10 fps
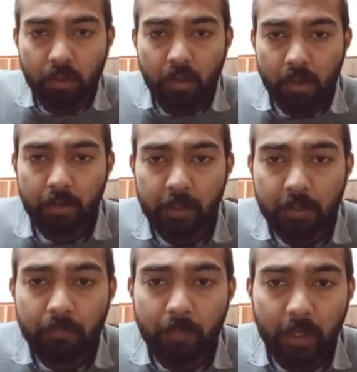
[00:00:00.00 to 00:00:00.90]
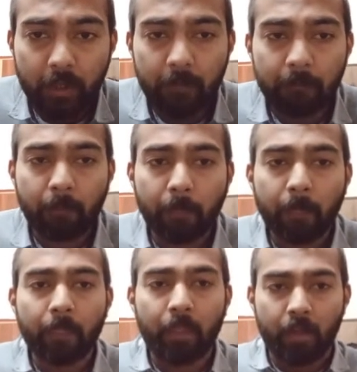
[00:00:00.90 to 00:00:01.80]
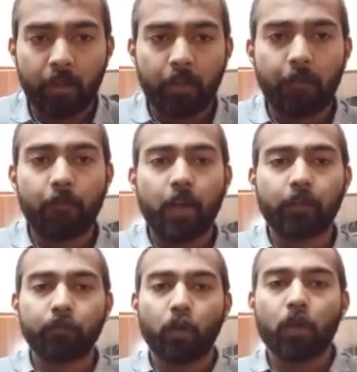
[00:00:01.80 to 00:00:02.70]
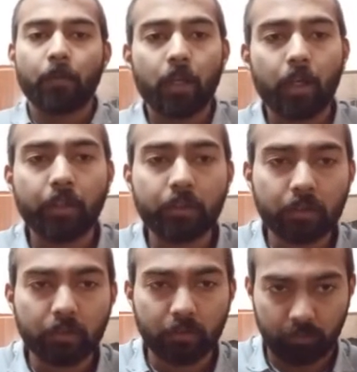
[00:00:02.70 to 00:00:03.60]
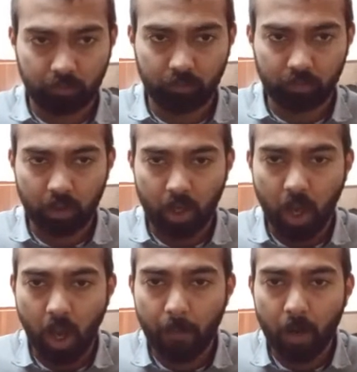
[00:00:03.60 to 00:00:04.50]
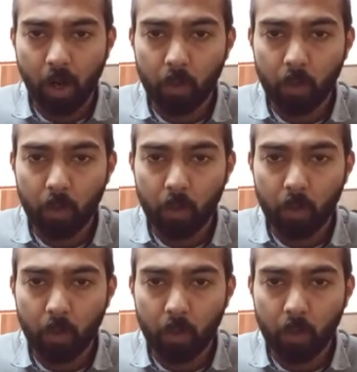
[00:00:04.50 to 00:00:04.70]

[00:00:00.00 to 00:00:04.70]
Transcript: This means the flex polymer is about